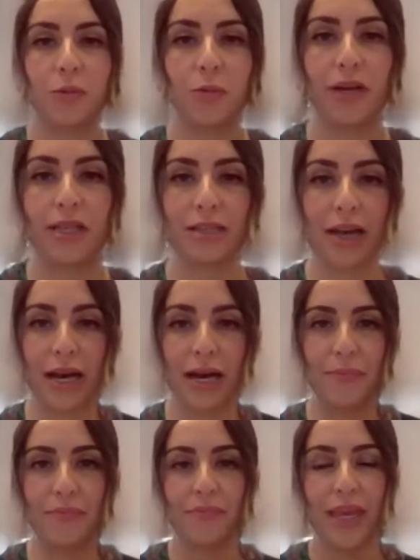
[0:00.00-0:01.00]
what
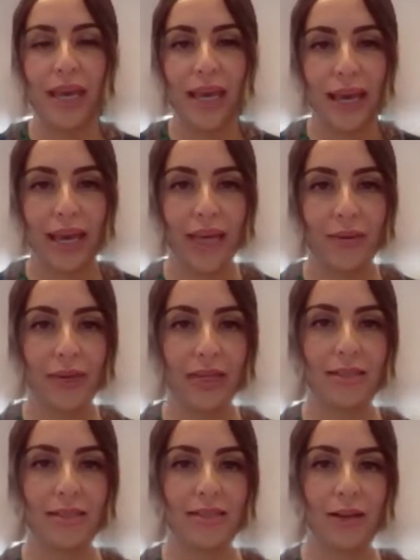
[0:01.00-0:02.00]
Amy
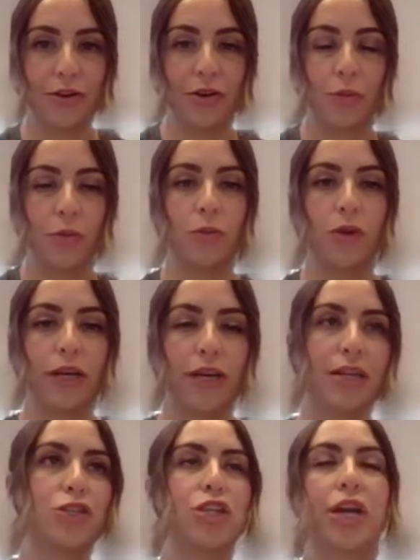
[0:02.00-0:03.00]
and Senator Woodward
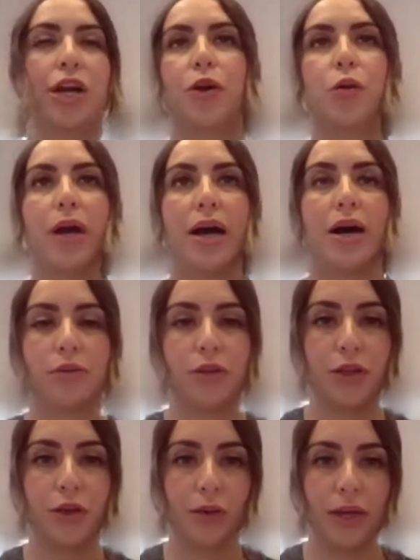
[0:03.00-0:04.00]
had shared around,
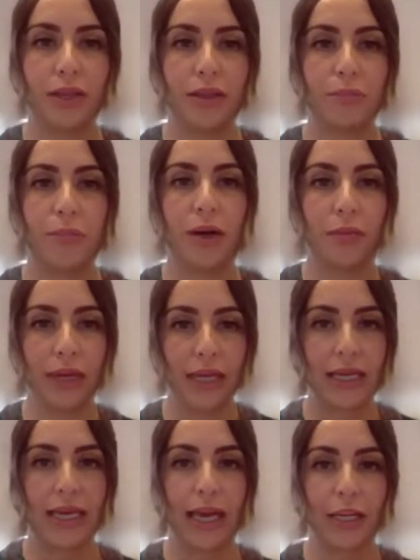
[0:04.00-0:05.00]
public
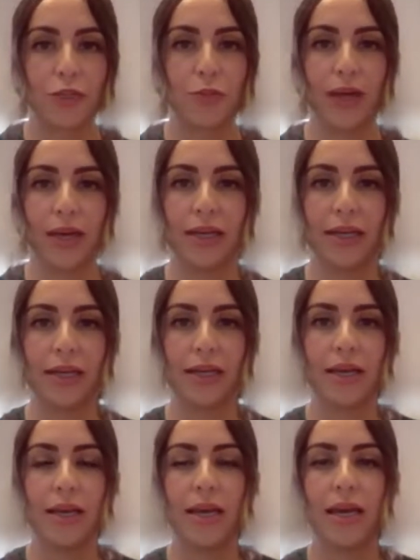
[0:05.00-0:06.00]
engagement
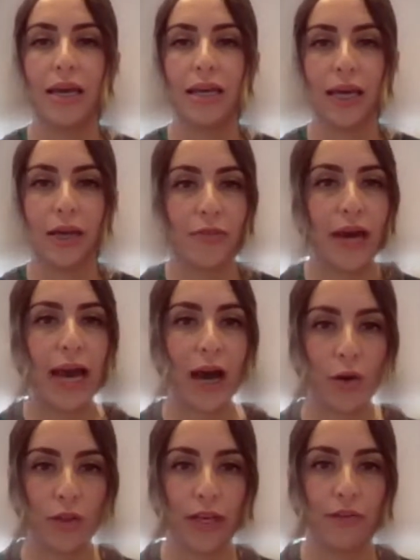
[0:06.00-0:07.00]
and kind of how
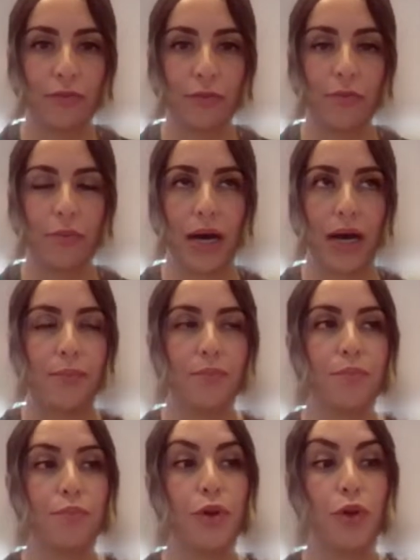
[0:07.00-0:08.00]
they've
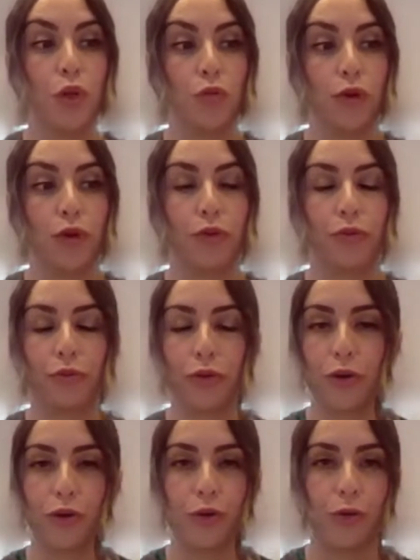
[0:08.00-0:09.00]
maneuvered
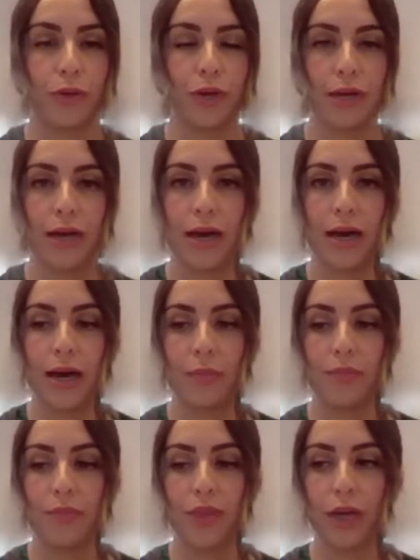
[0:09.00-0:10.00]
through
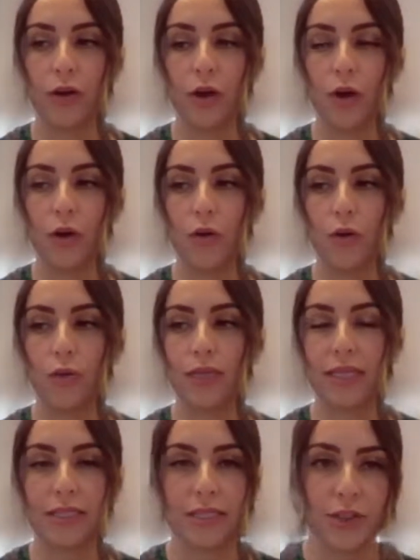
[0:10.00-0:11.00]
their own
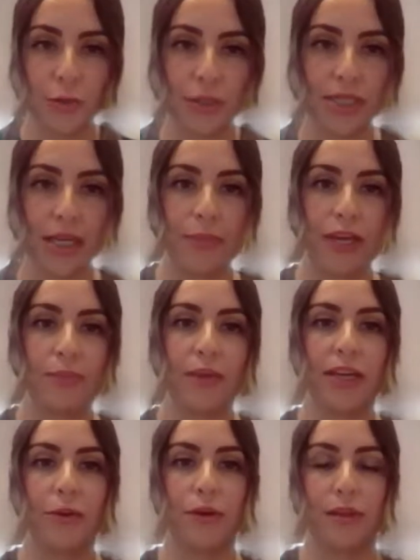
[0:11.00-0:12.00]
constituents coming and
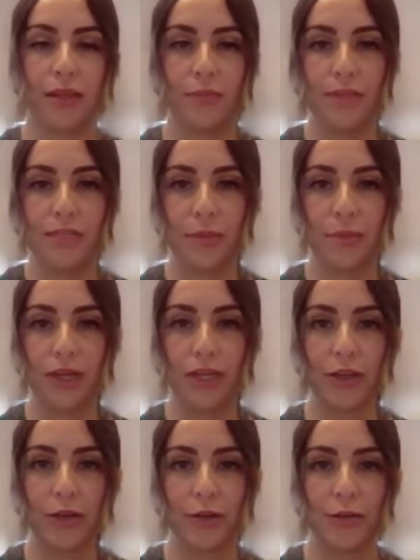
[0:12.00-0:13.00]
meeting with them. As
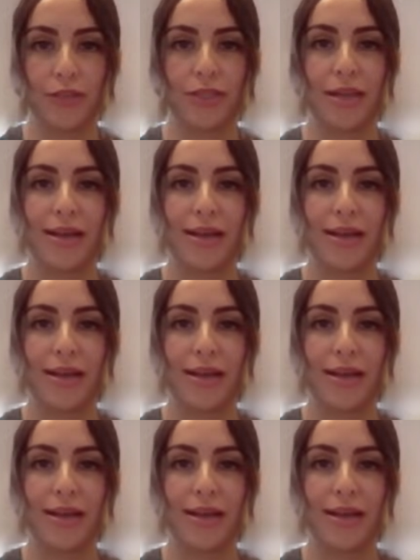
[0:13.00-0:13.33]
somebody who's